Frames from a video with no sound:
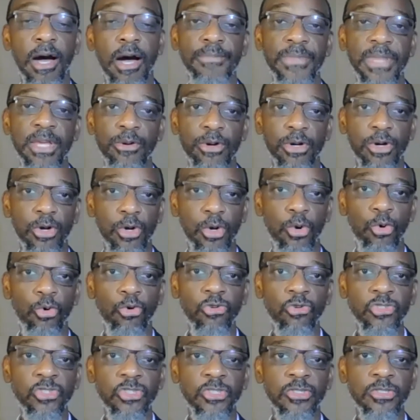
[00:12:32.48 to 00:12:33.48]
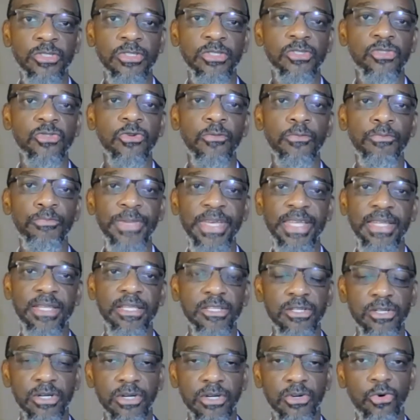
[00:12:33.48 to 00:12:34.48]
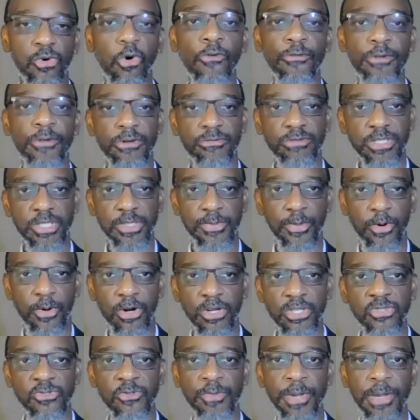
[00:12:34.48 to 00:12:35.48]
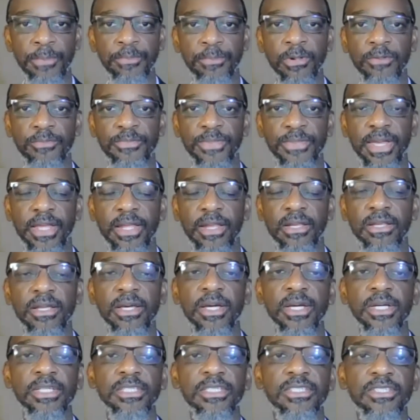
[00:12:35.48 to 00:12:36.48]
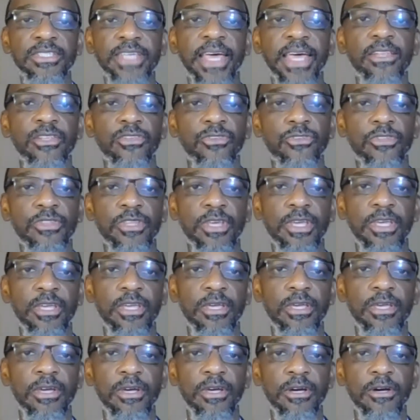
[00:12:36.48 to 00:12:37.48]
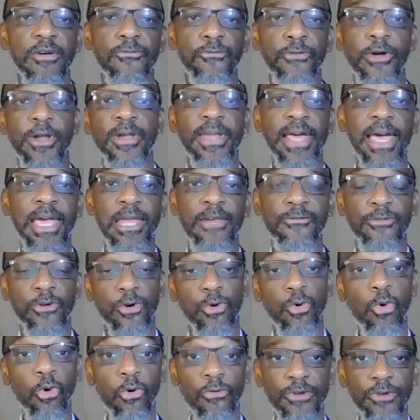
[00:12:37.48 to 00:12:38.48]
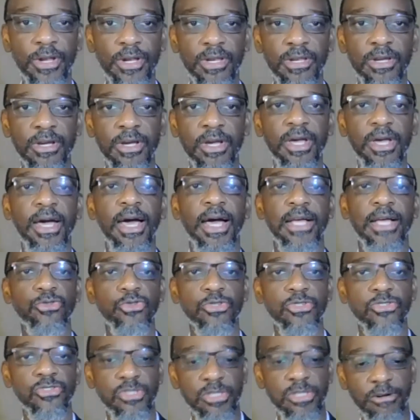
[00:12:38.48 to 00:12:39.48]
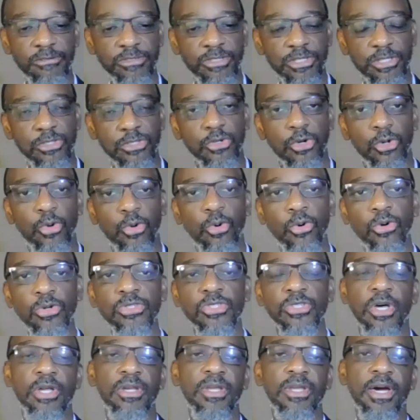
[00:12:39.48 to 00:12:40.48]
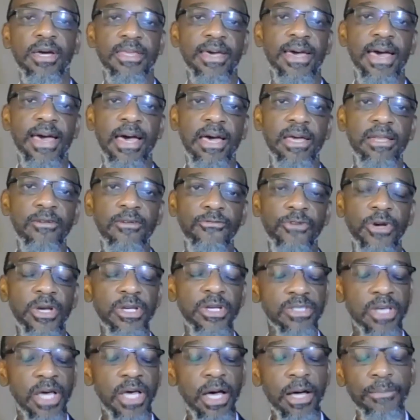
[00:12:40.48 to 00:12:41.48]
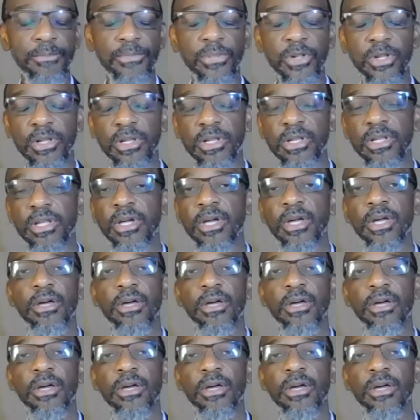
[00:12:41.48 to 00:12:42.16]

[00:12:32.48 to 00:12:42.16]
they were closed to meet the COVID response, so people being sent to the front line for COVID. And so the services closed. On the other hand, for example,